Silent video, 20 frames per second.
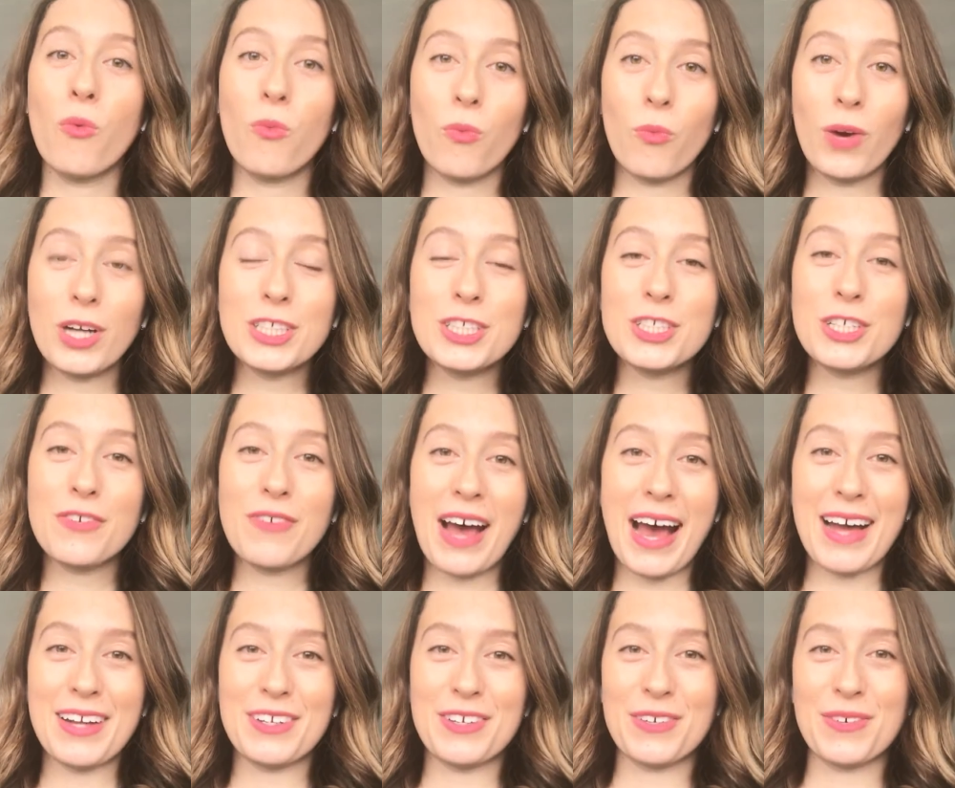Once you've
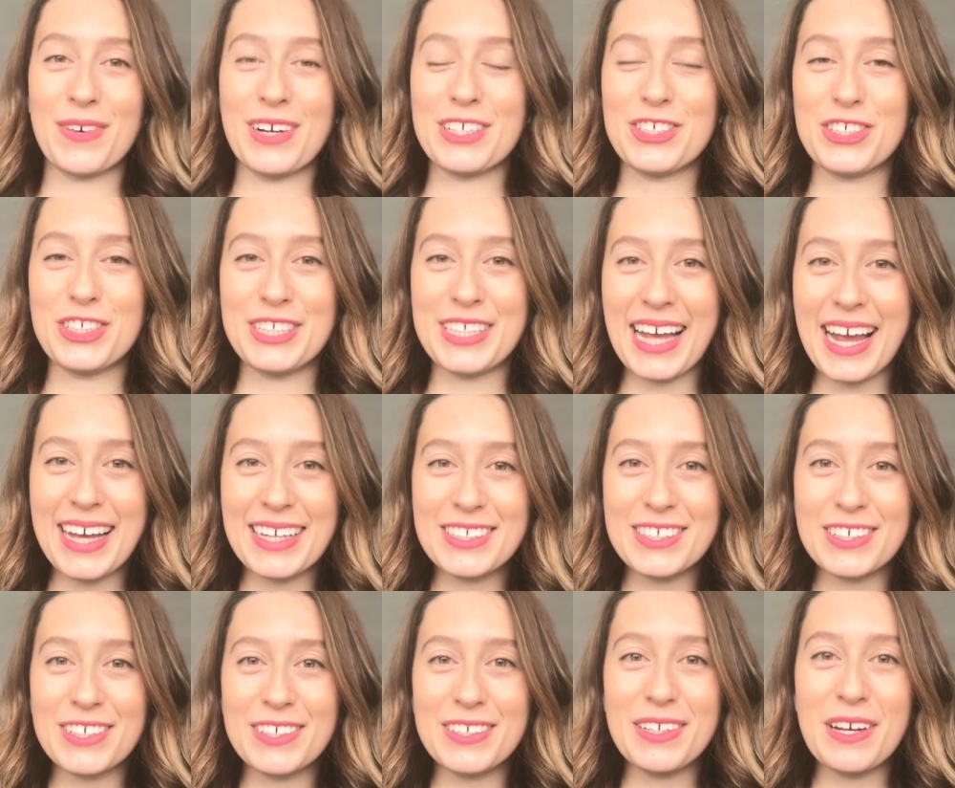had your questions
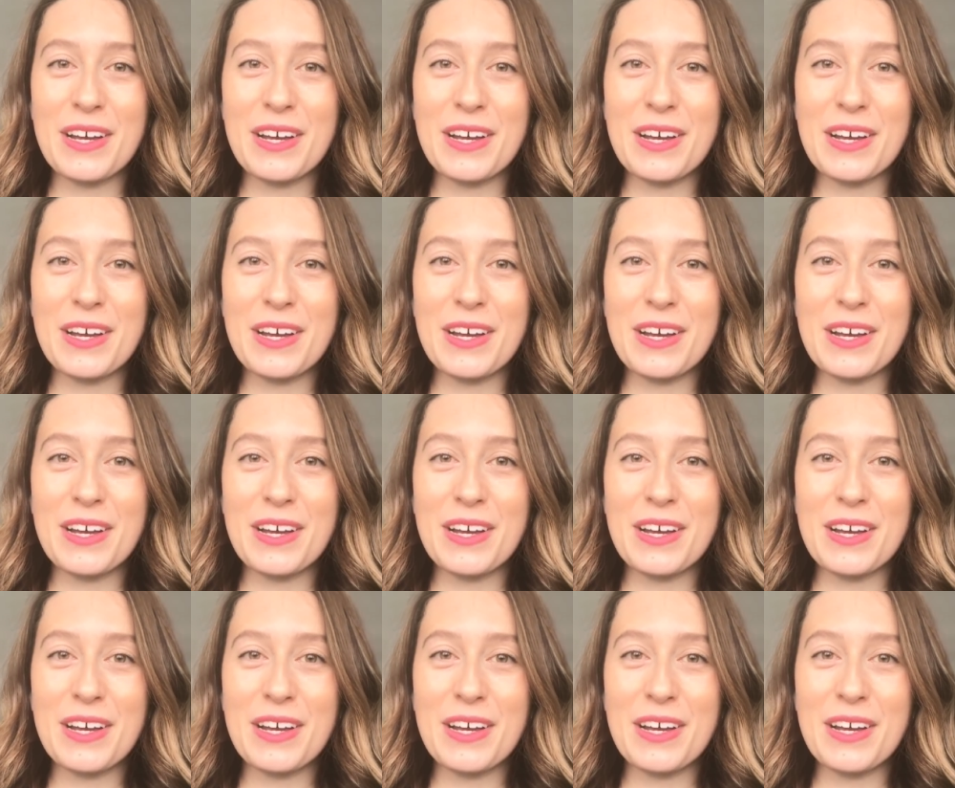answered,